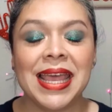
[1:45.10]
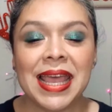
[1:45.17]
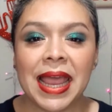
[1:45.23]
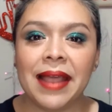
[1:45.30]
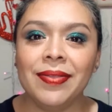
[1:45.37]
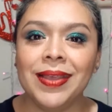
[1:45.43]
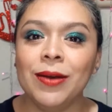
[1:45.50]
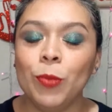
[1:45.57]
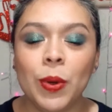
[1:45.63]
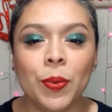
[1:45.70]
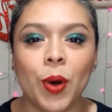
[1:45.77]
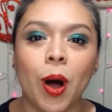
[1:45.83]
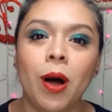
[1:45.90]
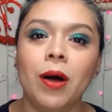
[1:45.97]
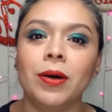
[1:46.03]
and then we will
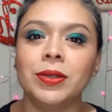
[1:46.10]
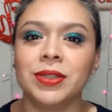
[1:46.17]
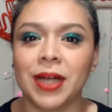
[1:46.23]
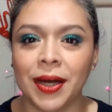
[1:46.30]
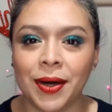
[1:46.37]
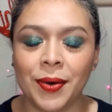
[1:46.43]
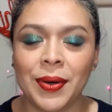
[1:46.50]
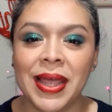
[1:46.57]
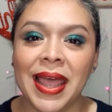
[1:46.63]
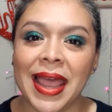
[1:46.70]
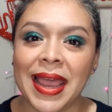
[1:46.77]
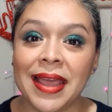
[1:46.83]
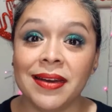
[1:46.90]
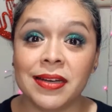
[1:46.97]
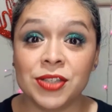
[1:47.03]
all go
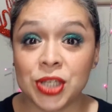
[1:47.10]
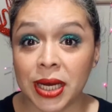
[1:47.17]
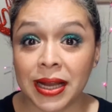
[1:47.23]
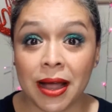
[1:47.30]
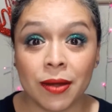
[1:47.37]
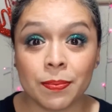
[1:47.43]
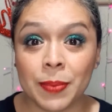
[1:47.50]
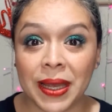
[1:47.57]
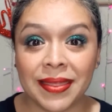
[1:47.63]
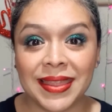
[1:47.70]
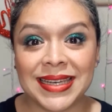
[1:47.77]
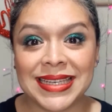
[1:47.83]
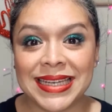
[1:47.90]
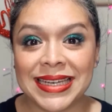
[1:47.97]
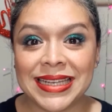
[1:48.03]
and check out Beth
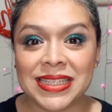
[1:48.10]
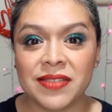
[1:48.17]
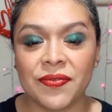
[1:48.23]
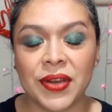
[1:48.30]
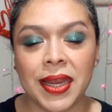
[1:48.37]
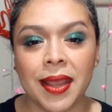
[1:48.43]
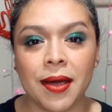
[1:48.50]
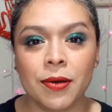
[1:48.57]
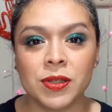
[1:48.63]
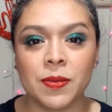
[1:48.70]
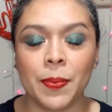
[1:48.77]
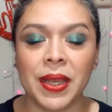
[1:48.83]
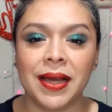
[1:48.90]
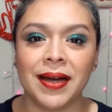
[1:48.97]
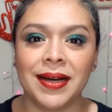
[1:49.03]
and Dede's videos
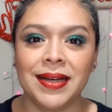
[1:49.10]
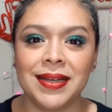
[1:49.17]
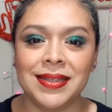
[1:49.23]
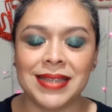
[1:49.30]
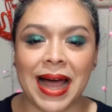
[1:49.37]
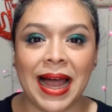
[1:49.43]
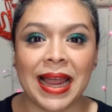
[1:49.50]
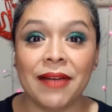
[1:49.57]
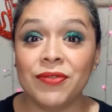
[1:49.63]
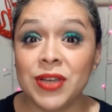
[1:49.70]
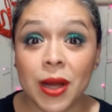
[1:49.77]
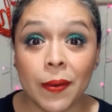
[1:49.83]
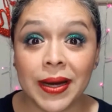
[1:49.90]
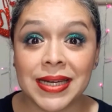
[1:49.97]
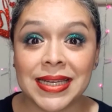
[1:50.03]
because I have
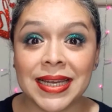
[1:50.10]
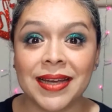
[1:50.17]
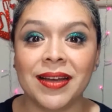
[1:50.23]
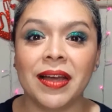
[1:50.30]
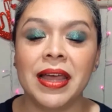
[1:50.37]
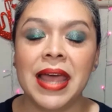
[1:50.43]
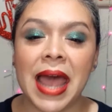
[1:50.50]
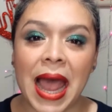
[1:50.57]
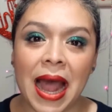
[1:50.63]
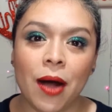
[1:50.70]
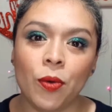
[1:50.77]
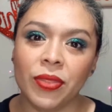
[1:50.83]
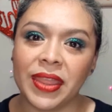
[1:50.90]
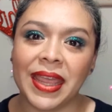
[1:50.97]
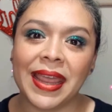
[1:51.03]
no idea how
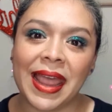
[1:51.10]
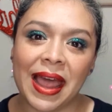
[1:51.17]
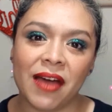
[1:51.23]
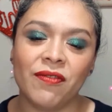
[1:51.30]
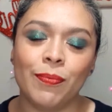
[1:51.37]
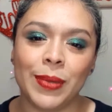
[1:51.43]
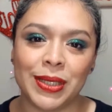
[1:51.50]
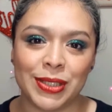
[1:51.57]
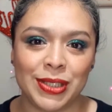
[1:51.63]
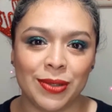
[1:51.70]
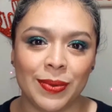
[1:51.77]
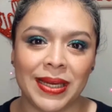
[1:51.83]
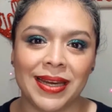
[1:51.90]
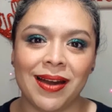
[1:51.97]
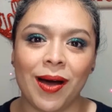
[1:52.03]
they have been
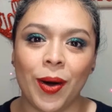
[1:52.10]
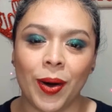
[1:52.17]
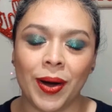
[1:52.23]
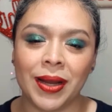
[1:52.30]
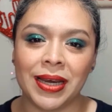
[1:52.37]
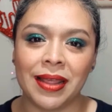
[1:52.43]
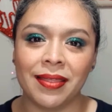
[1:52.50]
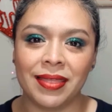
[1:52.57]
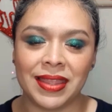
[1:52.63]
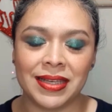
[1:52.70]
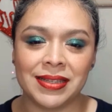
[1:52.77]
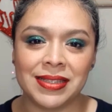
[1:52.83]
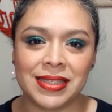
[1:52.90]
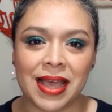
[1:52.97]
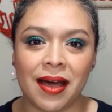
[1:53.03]
doing on
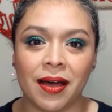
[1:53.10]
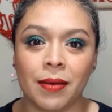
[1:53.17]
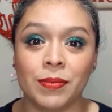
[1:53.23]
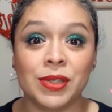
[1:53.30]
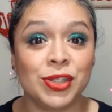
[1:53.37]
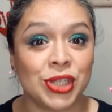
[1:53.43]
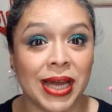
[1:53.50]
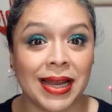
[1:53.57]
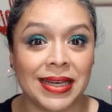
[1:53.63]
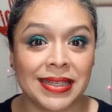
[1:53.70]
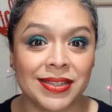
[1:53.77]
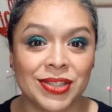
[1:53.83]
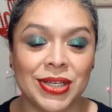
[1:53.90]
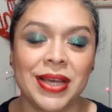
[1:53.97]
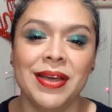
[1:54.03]
this
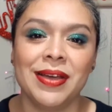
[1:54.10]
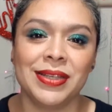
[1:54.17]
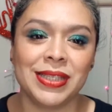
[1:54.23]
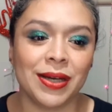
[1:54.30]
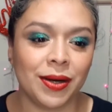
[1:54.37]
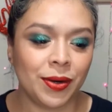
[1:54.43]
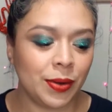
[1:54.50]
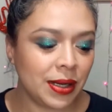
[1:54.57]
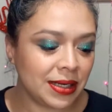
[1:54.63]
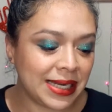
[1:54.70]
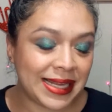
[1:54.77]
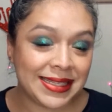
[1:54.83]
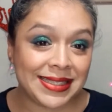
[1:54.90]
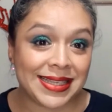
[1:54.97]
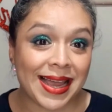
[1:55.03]
challenge. So
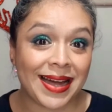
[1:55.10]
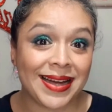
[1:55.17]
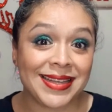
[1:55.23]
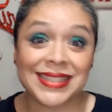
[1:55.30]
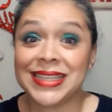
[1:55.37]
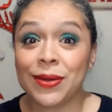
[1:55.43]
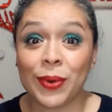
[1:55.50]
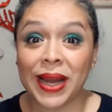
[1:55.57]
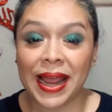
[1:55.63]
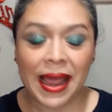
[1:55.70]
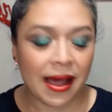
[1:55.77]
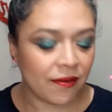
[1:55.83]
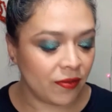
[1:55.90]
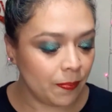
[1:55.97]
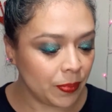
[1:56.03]
let's see what I have.